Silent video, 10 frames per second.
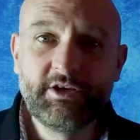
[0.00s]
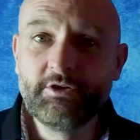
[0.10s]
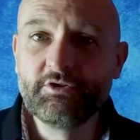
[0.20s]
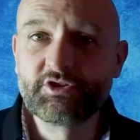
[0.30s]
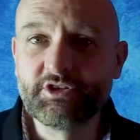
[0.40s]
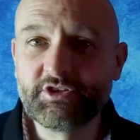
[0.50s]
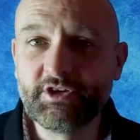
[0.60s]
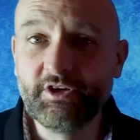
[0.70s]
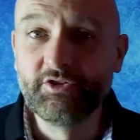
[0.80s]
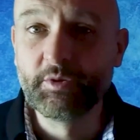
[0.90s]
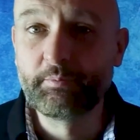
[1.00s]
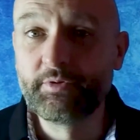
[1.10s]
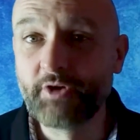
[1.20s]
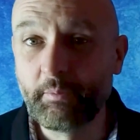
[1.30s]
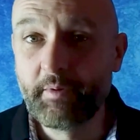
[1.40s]
used to turn the
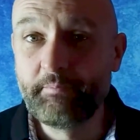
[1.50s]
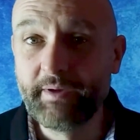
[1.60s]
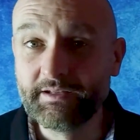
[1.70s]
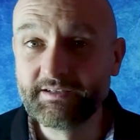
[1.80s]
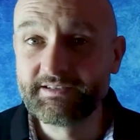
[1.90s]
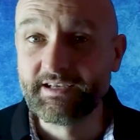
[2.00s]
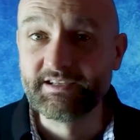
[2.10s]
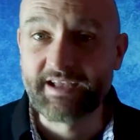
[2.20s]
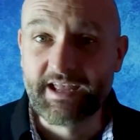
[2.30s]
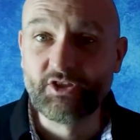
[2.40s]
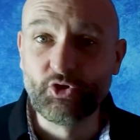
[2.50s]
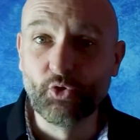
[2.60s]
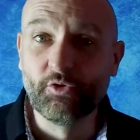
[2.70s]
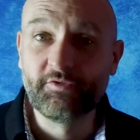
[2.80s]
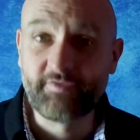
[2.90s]
probabilities in
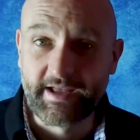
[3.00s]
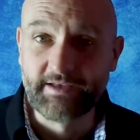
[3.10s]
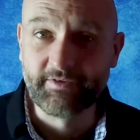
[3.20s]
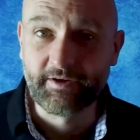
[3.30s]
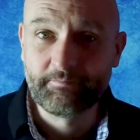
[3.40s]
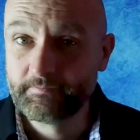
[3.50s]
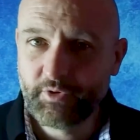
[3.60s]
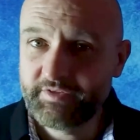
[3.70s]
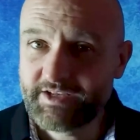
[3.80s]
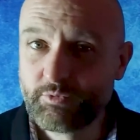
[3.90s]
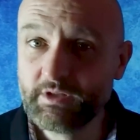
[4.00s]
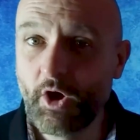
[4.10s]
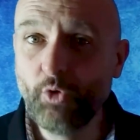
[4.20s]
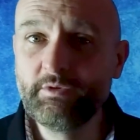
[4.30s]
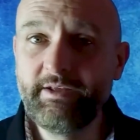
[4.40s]
your favour. But this
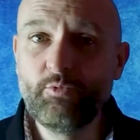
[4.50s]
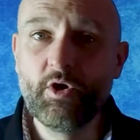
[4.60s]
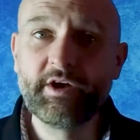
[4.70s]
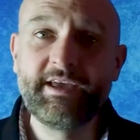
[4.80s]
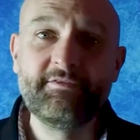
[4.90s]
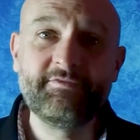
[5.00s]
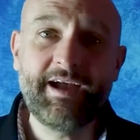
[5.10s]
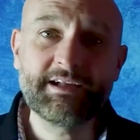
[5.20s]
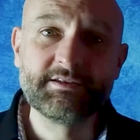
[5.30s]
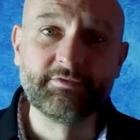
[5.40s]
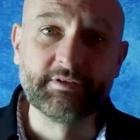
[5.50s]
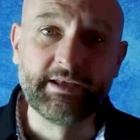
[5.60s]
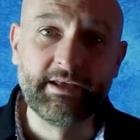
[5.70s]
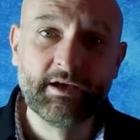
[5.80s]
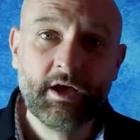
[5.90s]
will only work
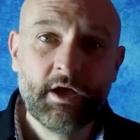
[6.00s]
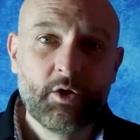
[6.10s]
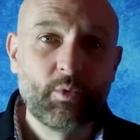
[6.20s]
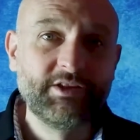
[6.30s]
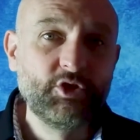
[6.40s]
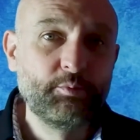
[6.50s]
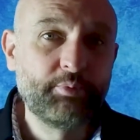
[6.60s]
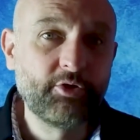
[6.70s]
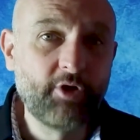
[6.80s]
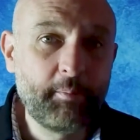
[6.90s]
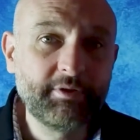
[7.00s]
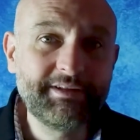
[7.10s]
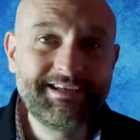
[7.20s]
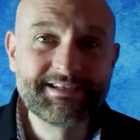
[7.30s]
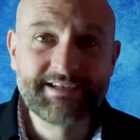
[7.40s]
effectively when you
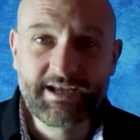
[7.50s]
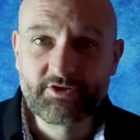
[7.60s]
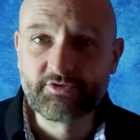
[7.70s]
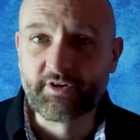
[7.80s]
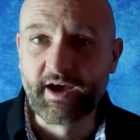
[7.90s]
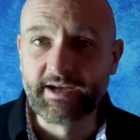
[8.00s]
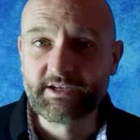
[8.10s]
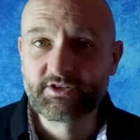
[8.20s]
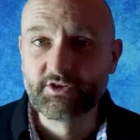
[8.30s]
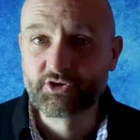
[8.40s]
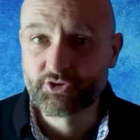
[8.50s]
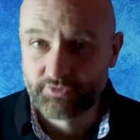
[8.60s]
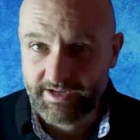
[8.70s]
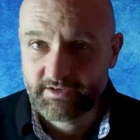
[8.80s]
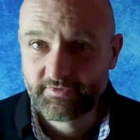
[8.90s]
properly synchronise the
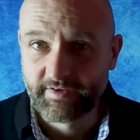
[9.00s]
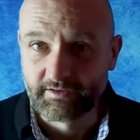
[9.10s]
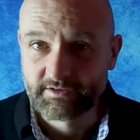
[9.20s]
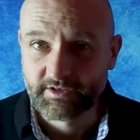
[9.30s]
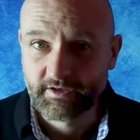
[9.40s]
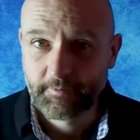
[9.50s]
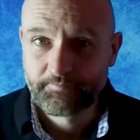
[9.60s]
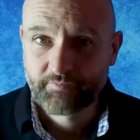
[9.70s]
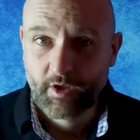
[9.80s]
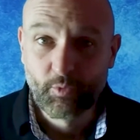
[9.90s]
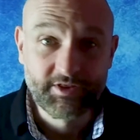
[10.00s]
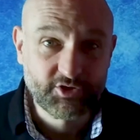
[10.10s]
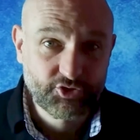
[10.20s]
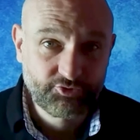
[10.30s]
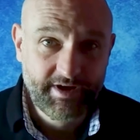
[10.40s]
trend filter with a
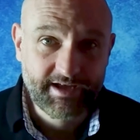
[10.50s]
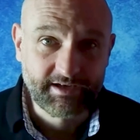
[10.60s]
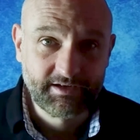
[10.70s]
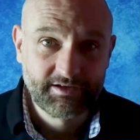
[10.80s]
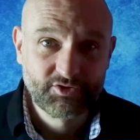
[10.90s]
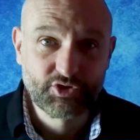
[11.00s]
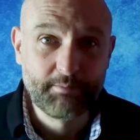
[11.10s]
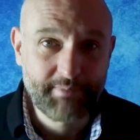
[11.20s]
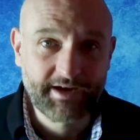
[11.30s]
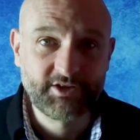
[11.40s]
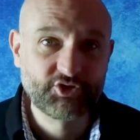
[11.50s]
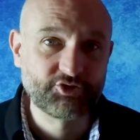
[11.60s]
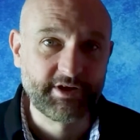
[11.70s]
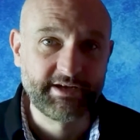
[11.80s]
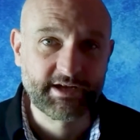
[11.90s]
trigger to manage
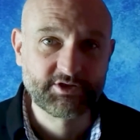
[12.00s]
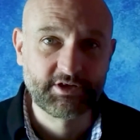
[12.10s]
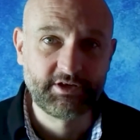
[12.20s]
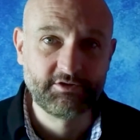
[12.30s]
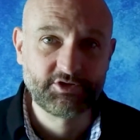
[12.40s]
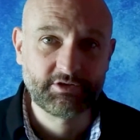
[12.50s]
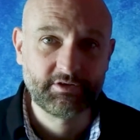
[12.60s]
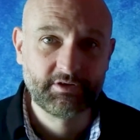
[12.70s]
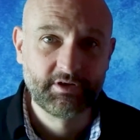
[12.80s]
trade execution.